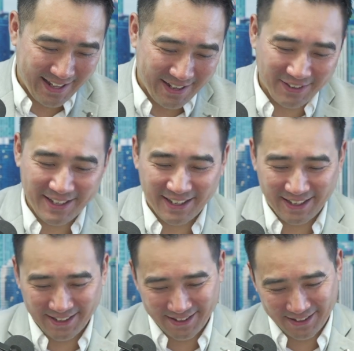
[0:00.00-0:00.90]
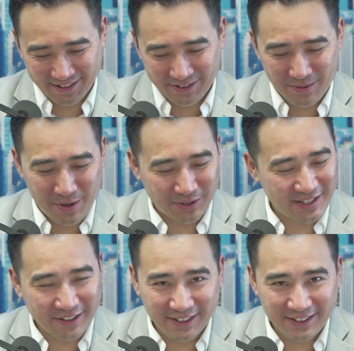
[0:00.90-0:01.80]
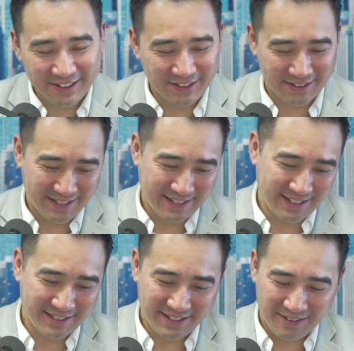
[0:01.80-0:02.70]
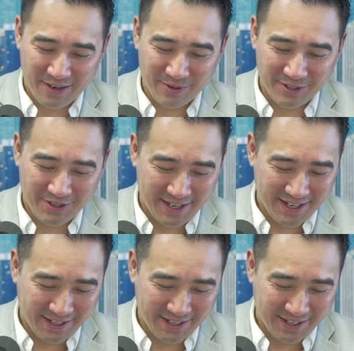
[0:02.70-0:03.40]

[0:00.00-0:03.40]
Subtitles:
Oh yeah, I got the milk tea one. So let's give that one a try.